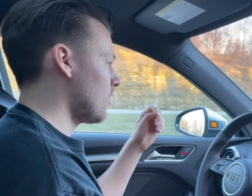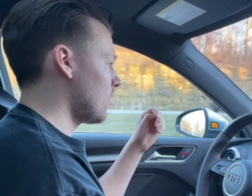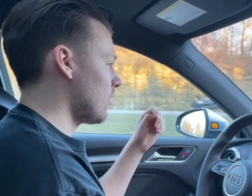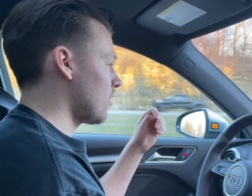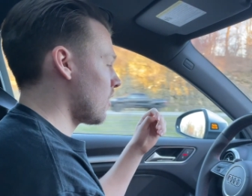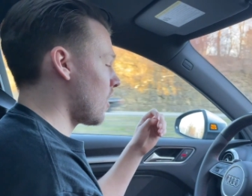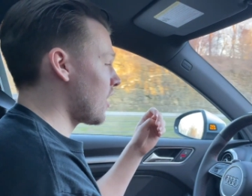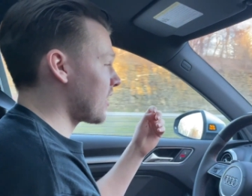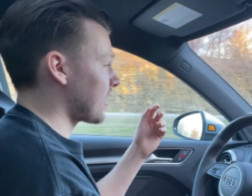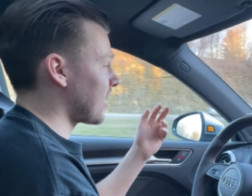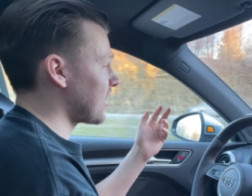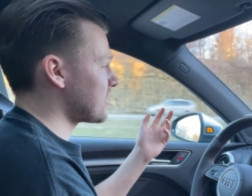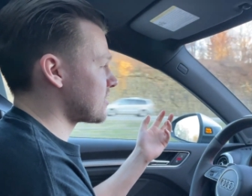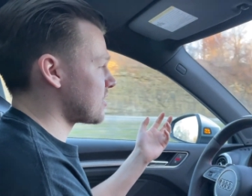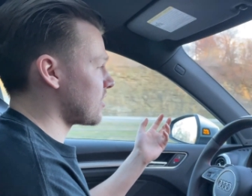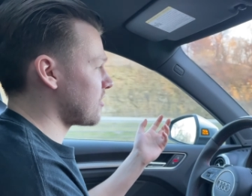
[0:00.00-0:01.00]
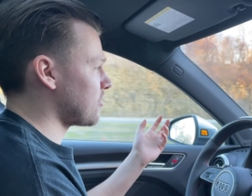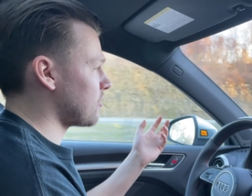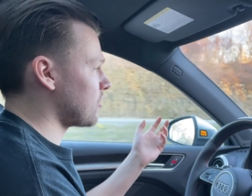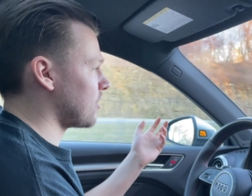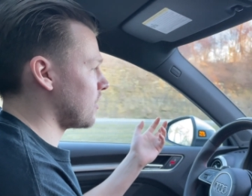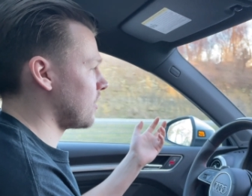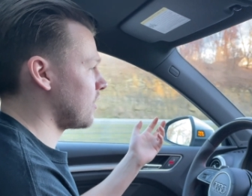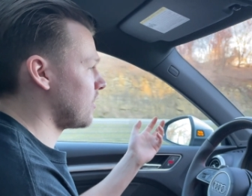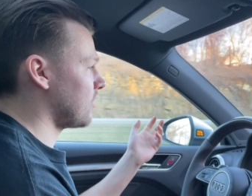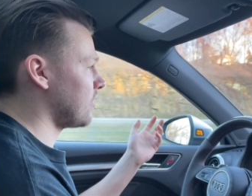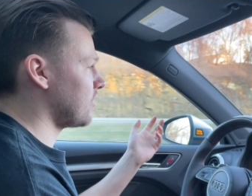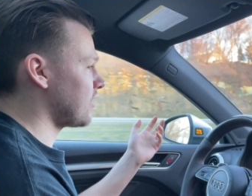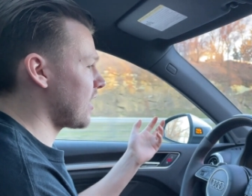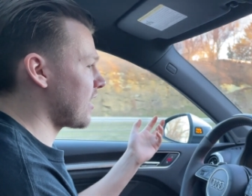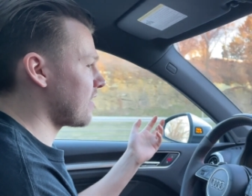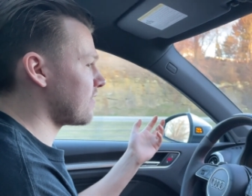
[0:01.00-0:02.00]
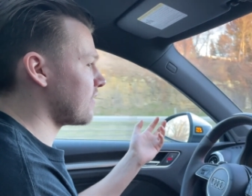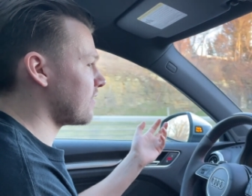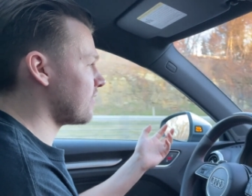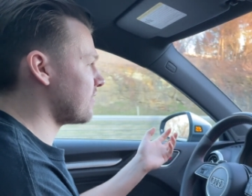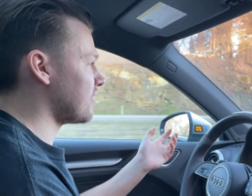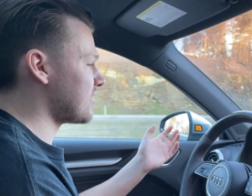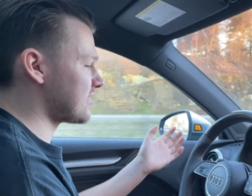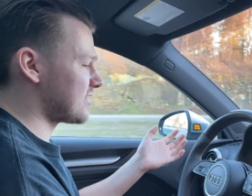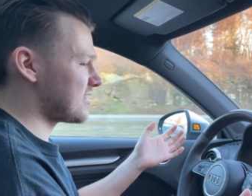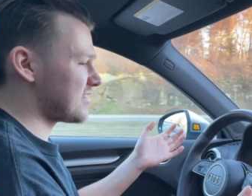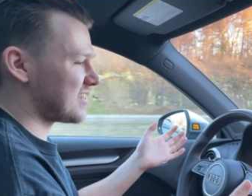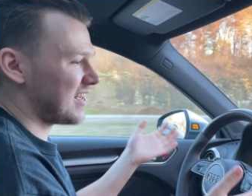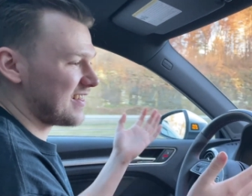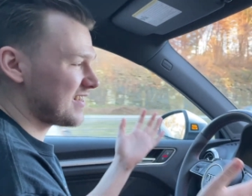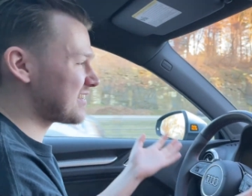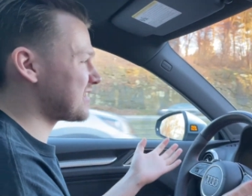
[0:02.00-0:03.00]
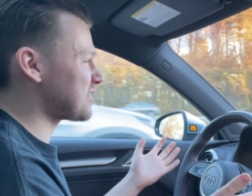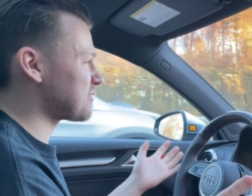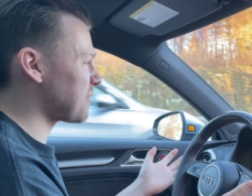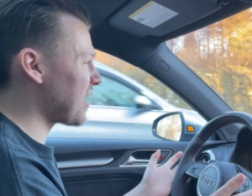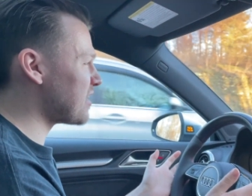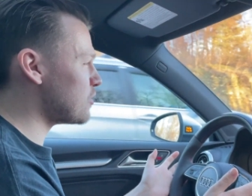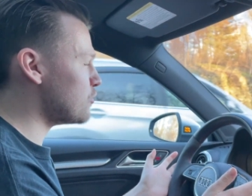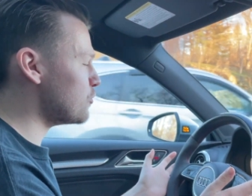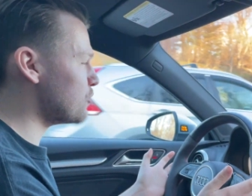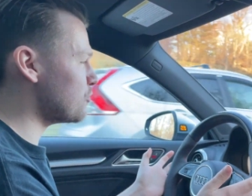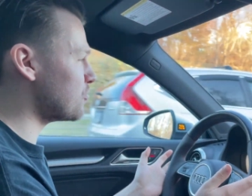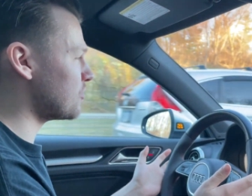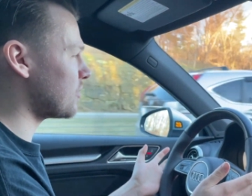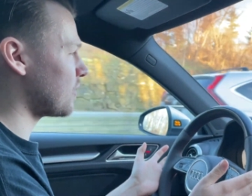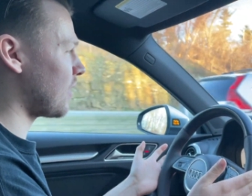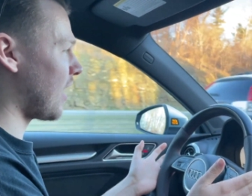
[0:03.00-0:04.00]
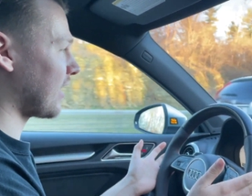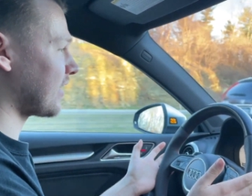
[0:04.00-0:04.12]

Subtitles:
All right, guys. So yeah, this is my new, I